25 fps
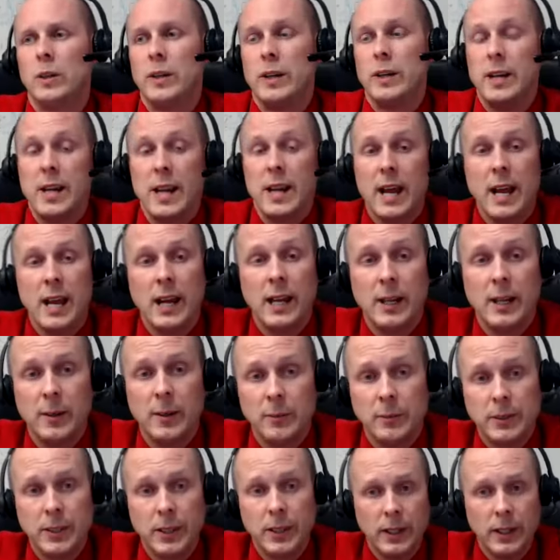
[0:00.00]

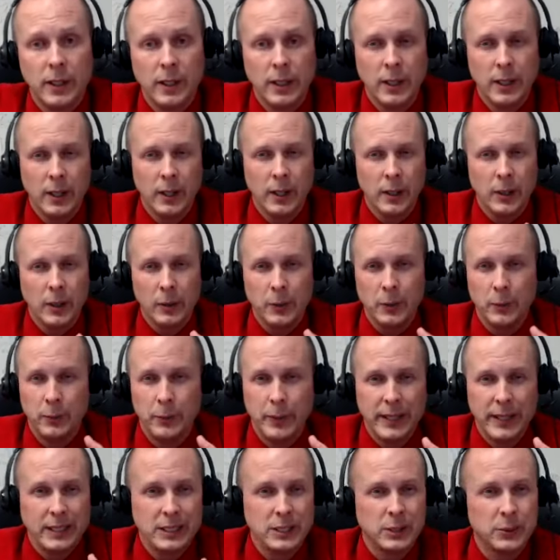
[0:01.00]
named
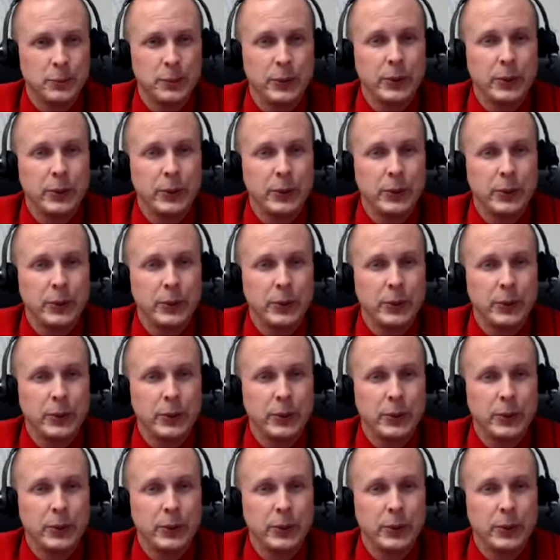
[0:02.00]
based